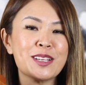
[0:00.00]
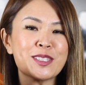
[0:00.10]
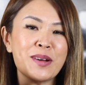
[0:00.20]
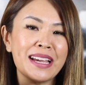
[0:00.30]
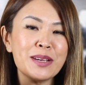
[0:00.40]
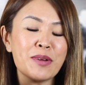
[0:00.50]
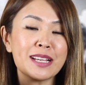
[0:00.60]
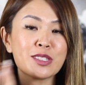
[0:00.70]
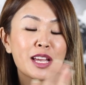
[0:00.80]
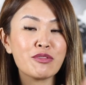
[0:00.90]
So anyway,
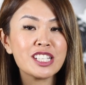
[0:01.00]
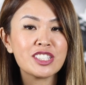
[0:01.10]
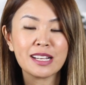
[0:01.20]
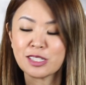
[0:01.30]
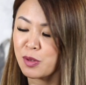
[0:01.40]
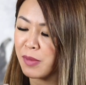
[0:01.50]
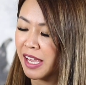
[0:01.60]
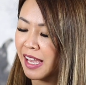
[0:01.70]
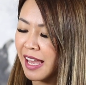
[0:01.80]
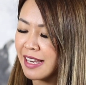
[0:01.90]
so they reached out to
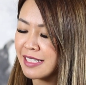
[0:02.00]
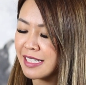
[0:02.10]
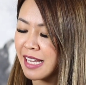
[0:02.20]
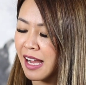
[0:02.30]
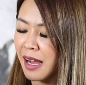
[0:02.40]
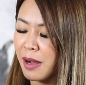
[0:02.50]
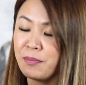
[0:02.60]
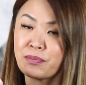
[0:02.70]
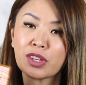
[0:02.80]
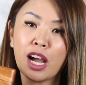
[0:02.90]
me and
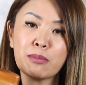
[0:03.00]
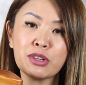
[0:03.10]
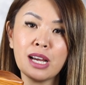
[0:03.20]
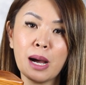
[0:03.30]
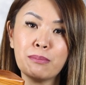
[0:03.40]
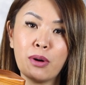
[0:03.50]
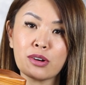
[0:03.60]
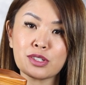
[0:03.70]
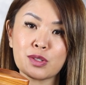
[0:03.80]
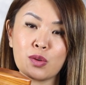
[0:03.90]
I'm going to
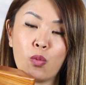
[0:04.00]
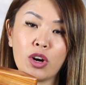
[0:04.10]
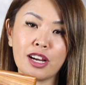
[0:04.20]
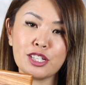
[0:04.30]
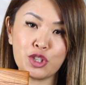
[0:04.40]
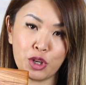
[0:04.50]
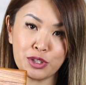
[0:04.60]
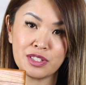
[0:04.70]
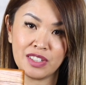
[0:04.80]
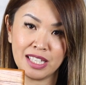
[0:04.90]
unbox what I
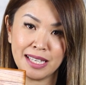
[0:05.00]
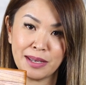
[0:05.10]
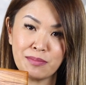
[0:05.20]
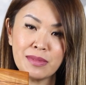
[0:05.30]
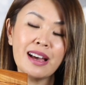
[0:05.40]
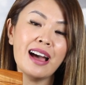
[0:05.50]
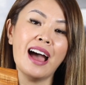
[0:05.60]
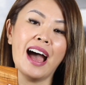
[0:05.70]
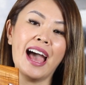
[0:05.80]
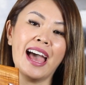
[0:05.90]
chose for him.
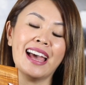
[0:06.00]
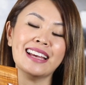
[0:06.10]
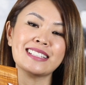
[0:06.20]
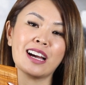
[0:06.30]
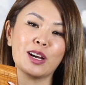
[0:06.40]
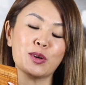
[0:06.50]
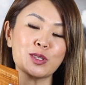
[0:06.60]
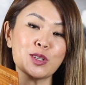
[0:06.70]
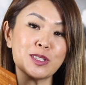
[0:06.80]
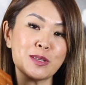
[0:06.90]
And I
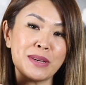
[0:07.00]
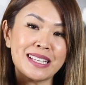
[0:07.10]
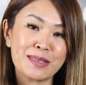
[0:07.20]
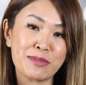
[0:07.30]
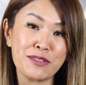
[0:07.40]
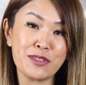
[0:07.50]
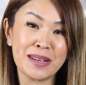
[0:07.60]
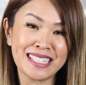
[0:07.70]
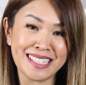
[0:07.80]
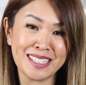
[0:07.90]
also got to pick something for
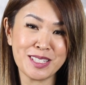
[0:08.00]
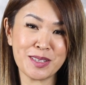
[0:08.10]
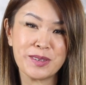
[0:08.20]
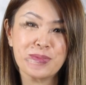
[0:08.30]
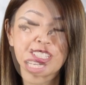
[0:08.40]
my son too.